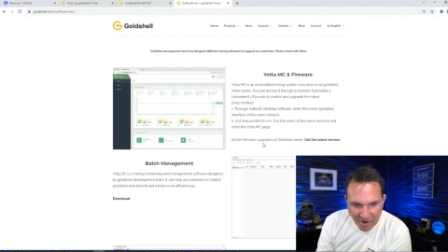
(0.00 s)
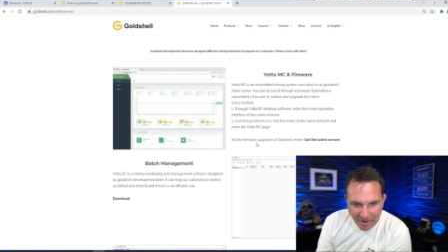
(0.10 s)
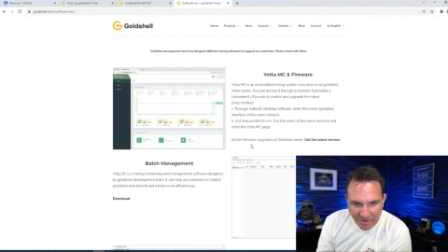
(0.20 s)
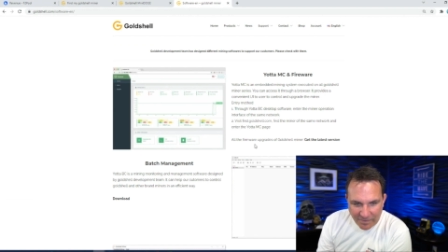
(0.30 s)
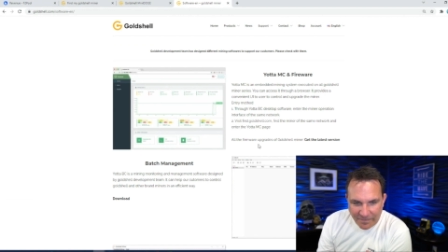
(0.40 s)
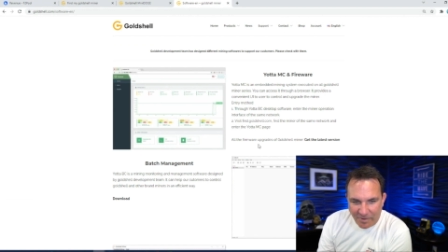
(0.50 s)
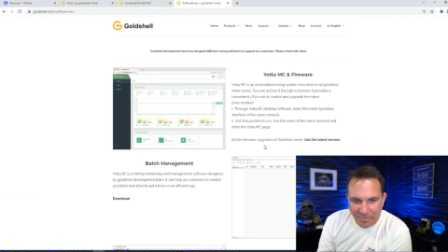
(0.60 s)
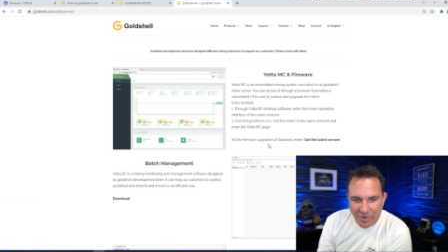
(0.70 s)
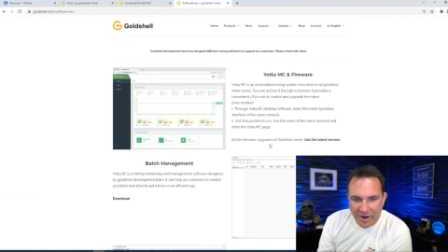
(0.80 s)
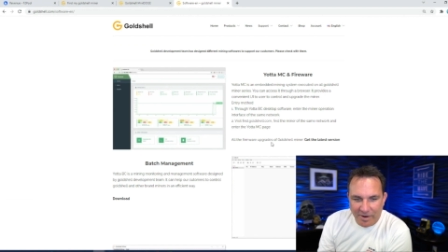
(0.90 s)
All
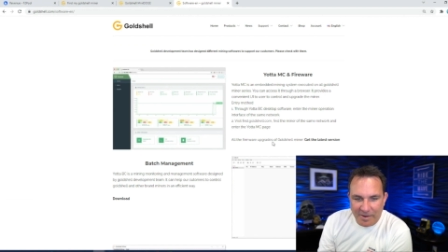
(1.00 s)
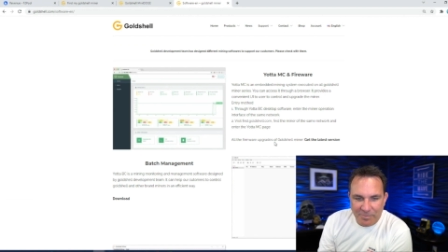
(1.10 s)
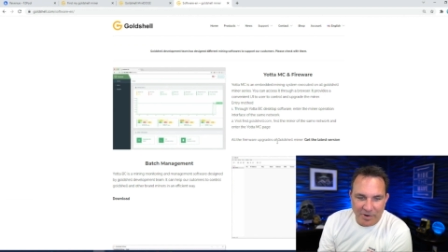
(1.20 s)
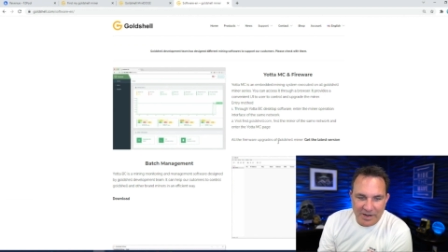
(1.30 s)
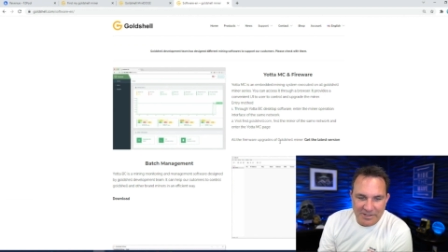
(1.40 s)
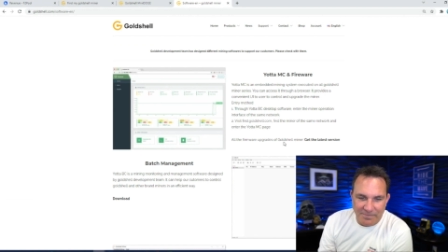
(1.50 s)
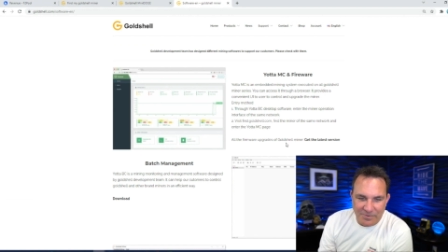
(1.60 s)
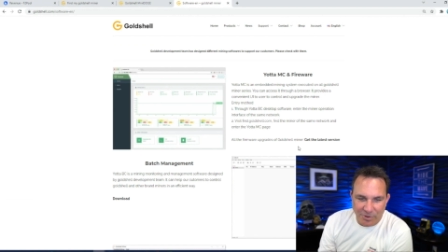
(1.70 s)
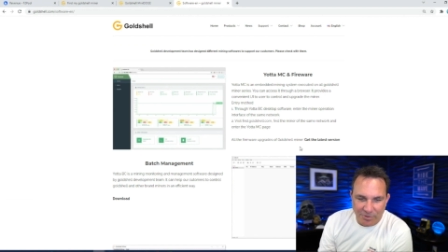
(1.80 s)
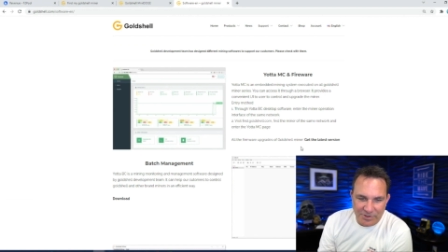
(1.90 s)
firmware upgrades
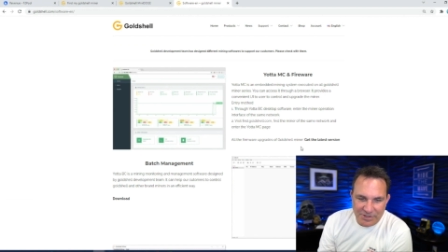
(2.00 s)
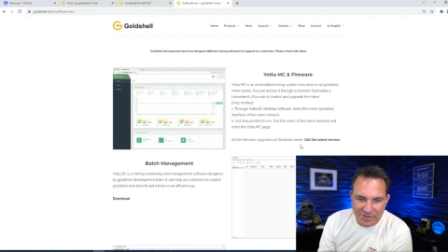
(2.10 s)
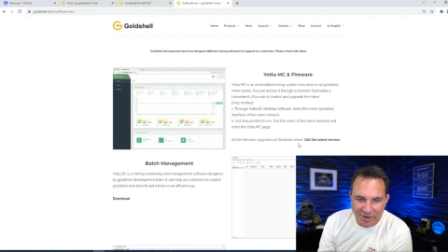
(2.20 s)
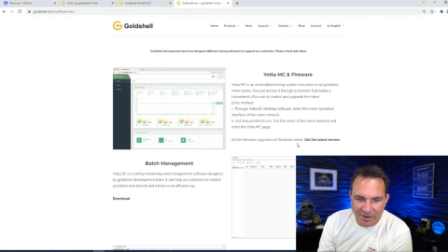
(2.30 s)
of Doge,